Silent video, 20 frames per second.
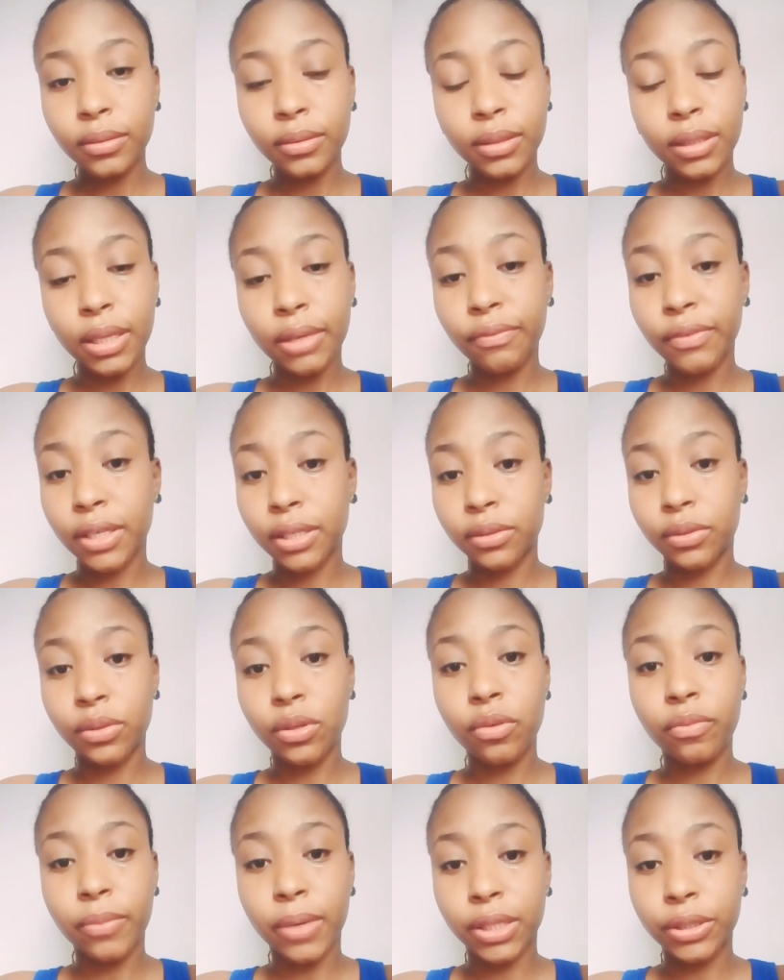They've done
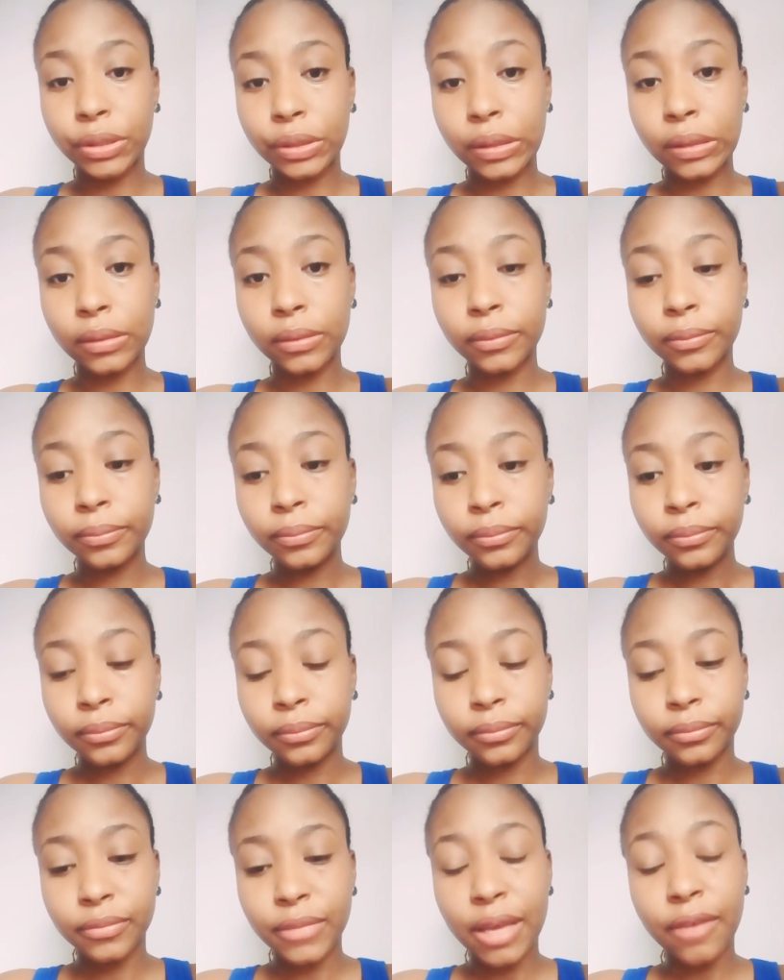so much.
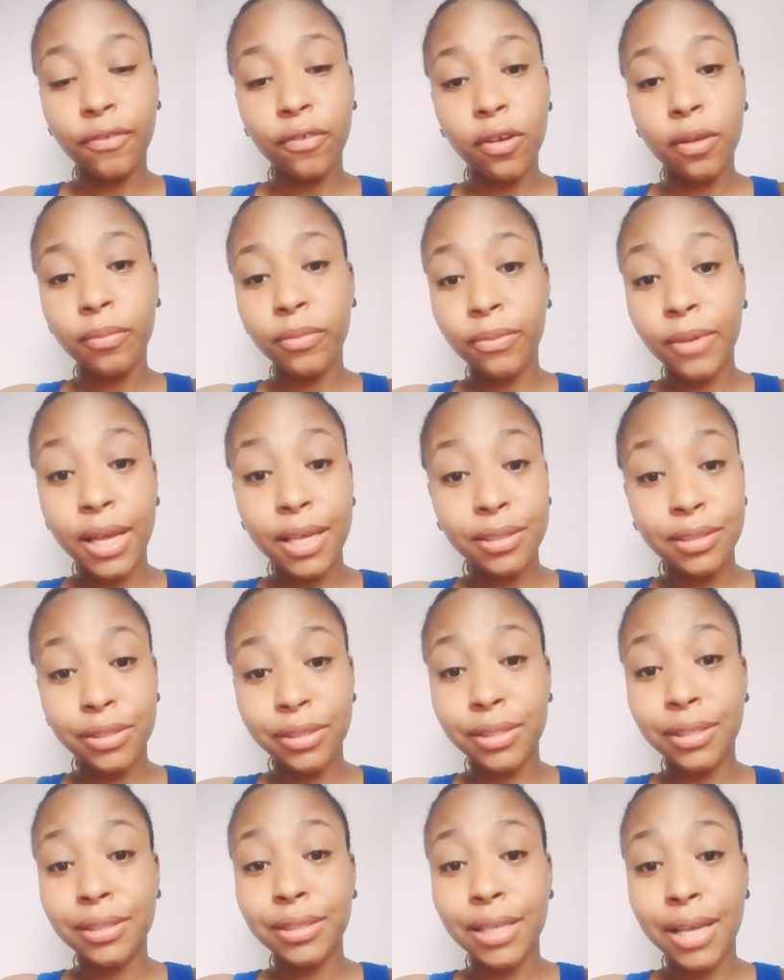My former pastor
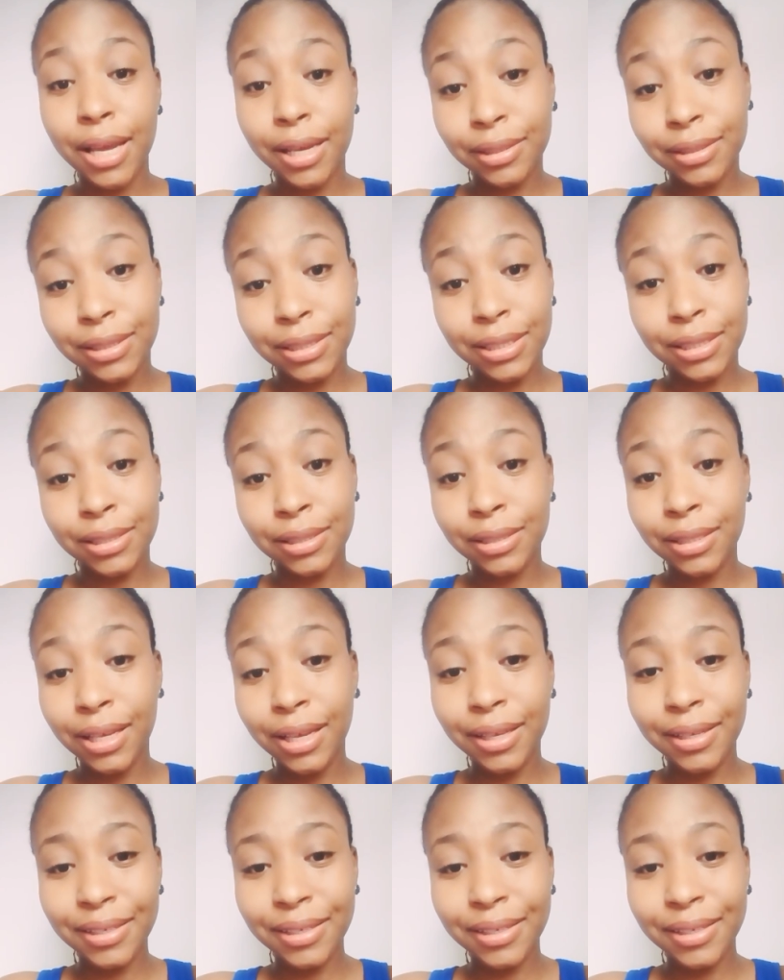is in Texas.